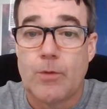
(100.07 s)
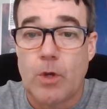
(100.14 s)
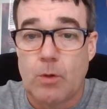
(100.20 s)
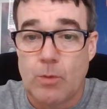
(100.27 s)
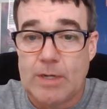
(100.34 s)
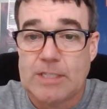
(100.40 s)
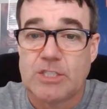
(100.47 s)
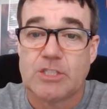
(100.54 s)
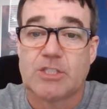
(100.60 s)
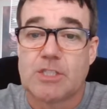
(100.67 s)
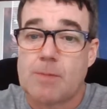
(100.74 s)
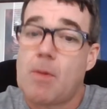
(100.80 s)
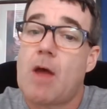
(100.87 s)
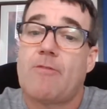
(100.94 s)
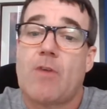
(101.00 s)
the region
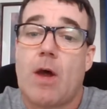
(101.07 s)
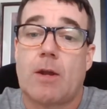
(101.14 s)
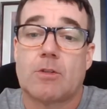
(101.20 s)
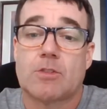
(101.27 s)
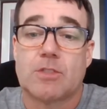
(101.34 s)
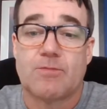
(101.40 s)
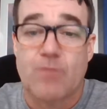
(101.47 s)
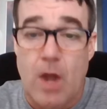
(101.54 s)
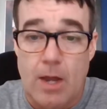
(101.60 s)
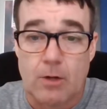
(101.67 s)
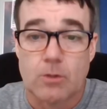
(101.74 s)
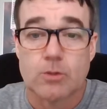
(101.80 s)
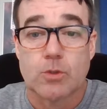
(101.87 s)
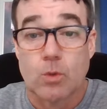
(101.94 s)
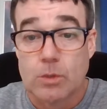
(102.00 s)
semifinals and
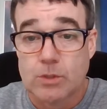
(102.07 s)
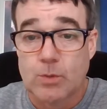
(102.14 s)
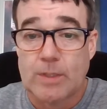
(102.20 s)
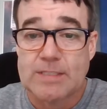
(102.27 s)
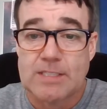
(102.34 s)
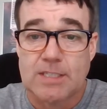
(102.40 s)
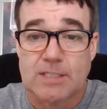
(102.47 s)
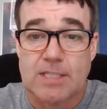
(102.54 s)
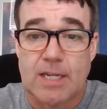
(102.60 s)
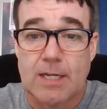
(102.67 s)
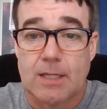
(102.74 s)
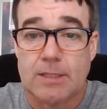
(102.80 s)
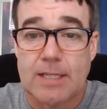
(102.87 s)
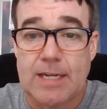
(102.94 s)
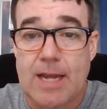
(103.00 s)
finals or Sweet
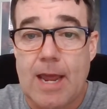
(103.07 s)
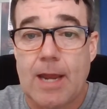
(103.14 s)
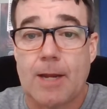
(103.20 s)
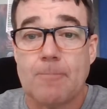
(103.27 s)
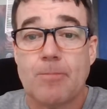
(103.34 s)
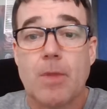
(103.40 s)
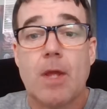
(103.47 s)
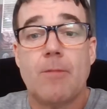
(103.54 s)
16, Elite 8,